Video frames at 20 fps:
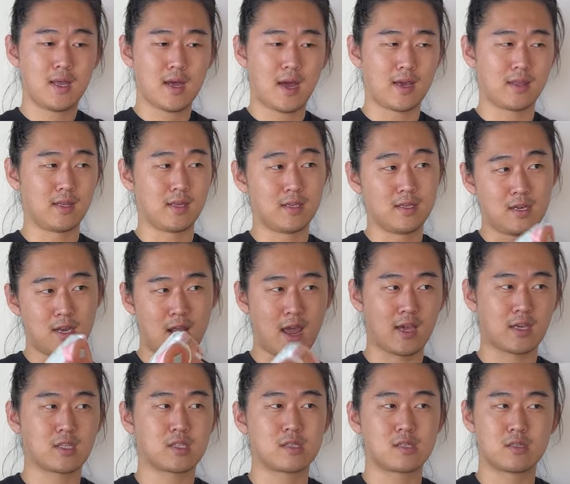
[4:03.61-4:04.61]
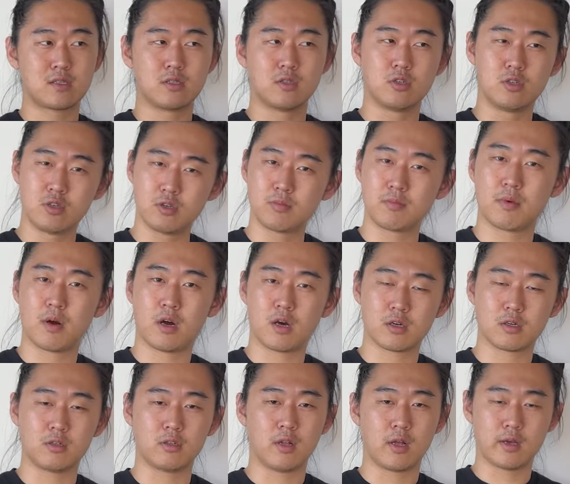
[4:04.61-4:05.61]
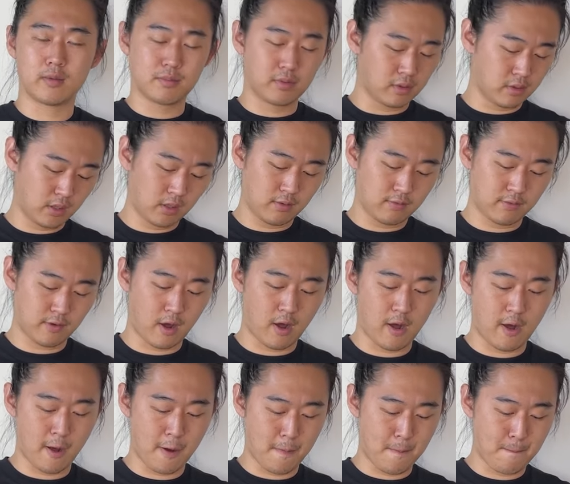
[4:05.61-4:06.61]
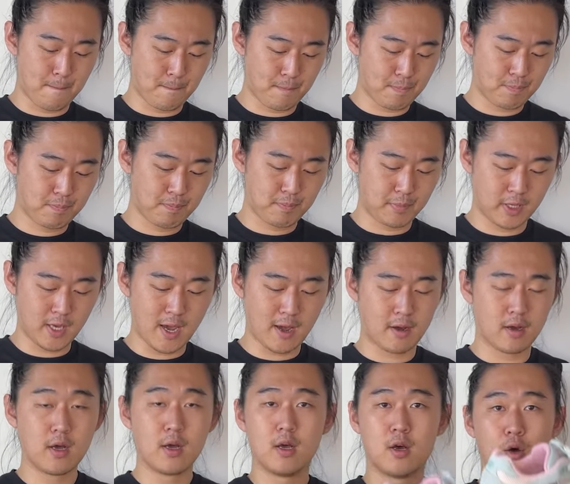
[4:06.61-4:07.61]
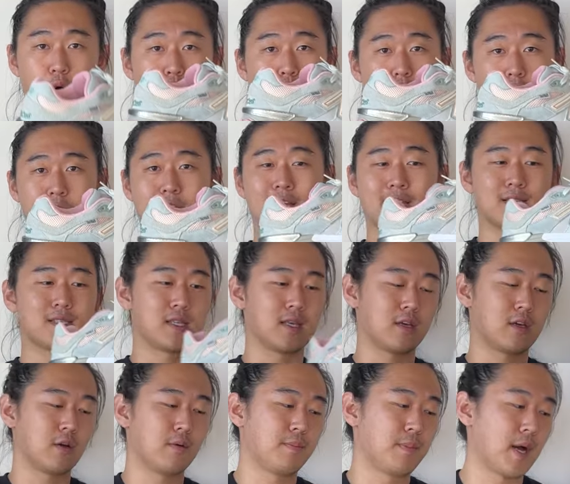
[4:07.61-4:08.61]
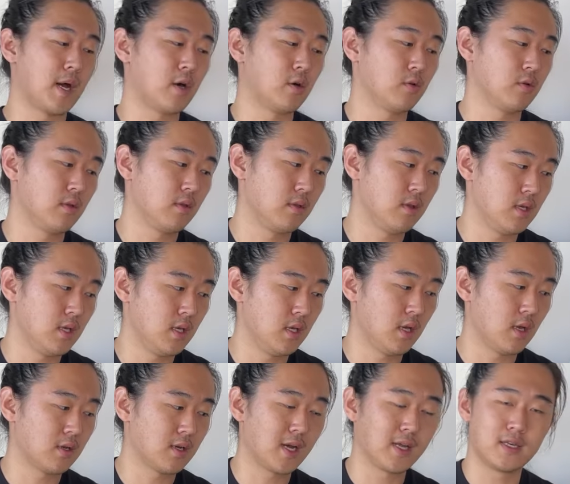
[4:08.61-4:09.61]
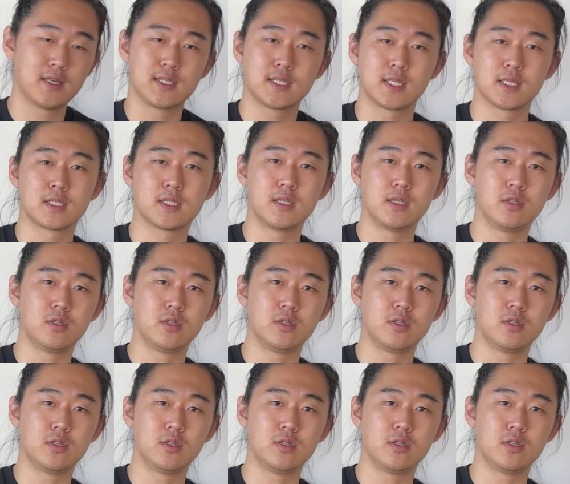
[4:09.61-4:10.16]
I think, next new model, I believe. But yeah. What do you guys think about the 9060?